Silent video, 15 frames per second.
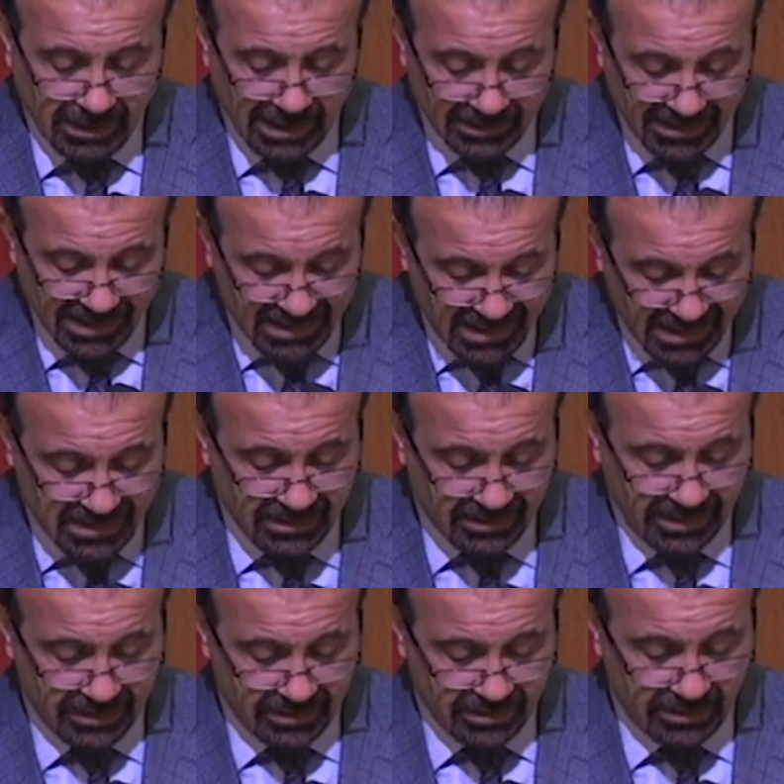that
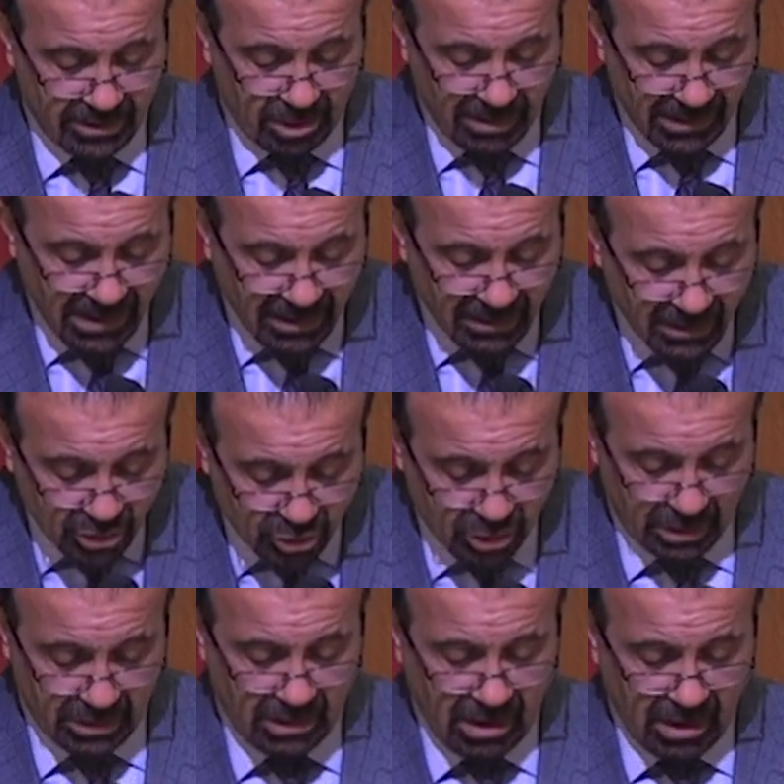necessitated the
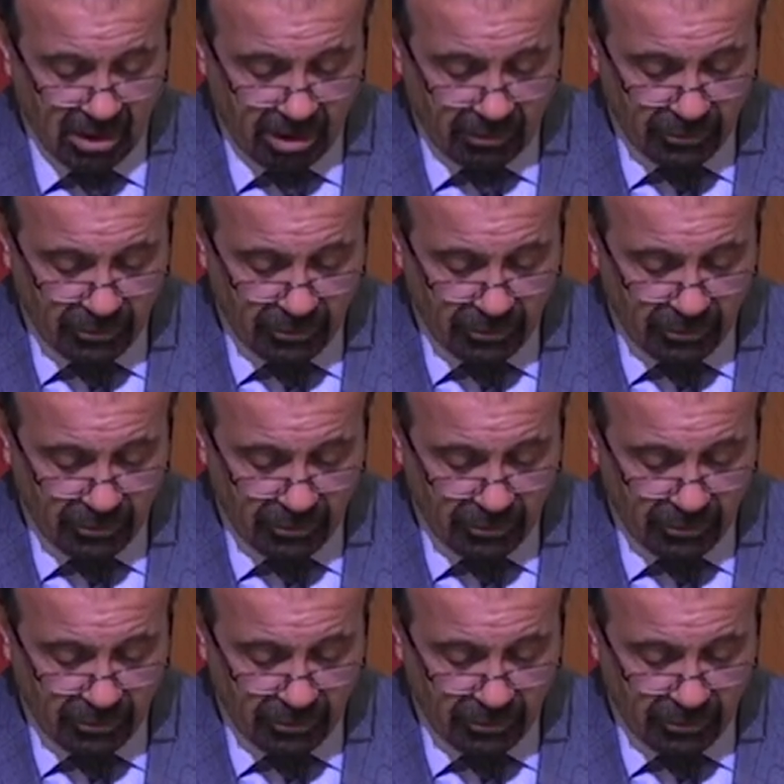recognition